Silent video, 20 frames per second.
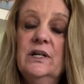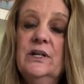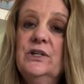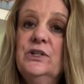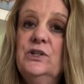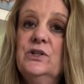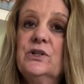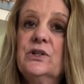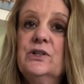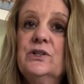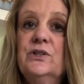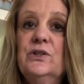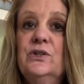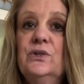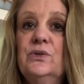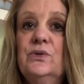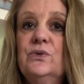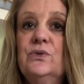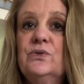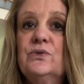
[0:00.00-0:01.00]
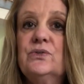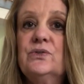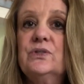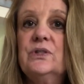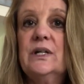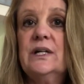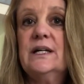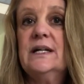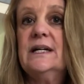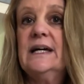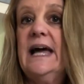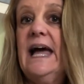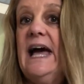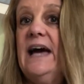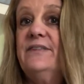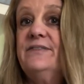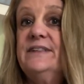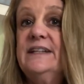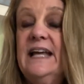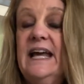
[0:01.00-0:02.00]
You can use half and